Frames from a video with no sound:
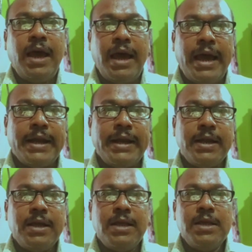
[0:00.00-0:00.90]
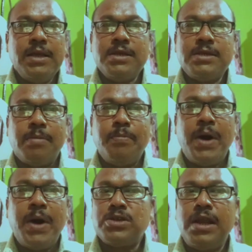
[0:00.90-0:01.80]
and some
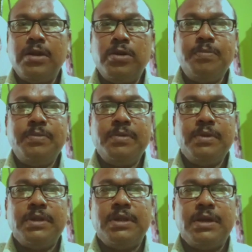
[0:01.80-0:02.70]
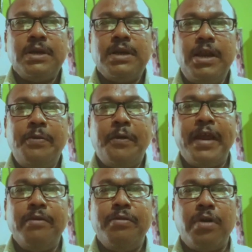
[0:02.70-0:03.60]
functional group
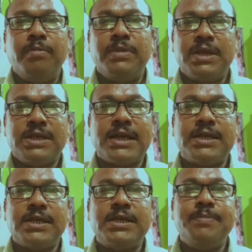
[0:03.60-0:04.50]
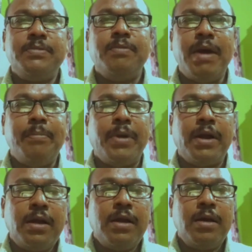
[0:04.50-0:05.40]
differing from the successive
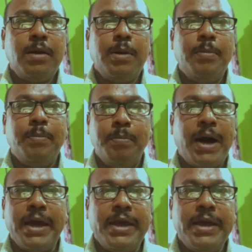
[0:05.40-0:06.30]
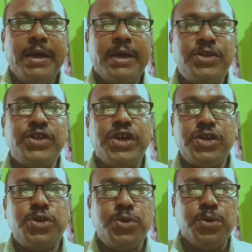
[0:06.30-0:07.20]
member by a
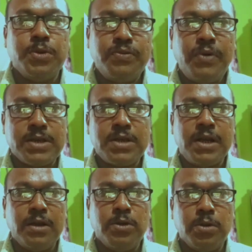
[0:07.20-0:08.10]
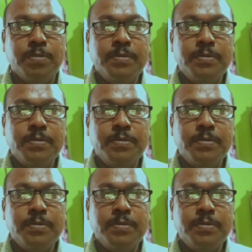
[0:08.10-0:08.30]
CH2 functional group.